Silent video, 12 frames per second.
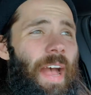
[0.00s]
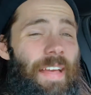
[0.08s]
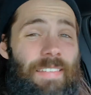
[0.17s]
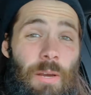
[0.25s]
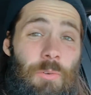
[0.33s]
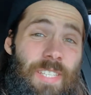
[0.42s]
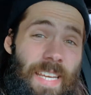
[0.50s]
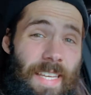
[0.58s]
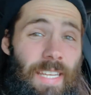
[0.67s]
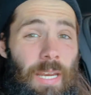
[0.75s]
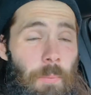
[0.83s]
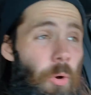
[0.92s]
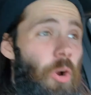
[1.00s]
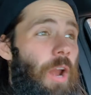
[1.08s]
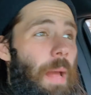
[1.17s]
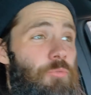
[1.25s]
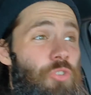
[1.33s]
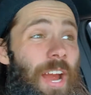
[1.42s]
As I was taking it apart,
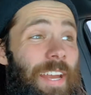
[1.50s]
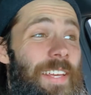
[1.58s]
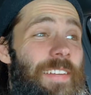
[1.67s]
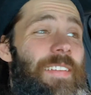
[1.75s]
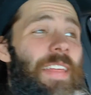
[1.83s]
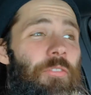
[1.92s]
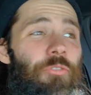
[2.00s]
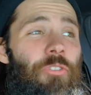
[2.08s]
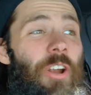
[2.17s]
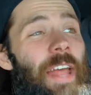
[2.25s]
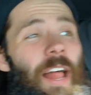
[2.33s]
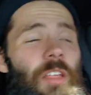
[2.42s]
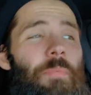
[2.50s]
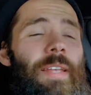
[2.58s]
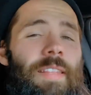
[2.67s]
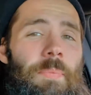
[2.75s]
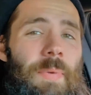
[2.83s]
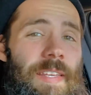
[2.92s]
I'm trying to get to that front
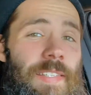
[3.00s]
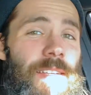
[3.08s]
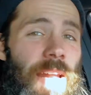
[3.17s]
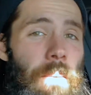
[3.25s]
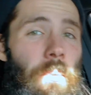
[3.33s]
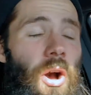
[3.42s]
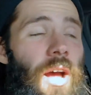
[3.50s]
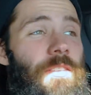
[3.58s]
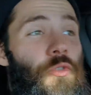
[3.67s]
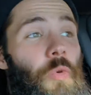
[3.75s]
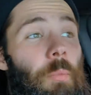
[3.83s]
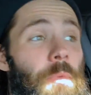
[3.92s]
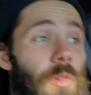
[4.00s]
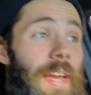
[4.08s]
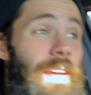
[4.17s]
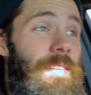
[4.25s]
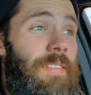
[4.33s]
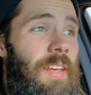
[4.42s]
element, the piece that I bought to
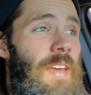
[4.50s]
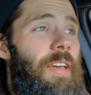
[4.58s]
replace